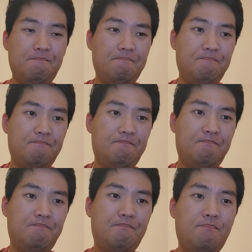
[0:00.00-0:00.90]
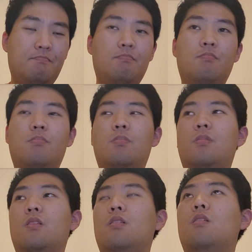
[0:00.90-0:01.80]

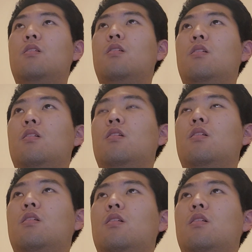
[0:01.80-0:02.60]
No one is speaking in this clip.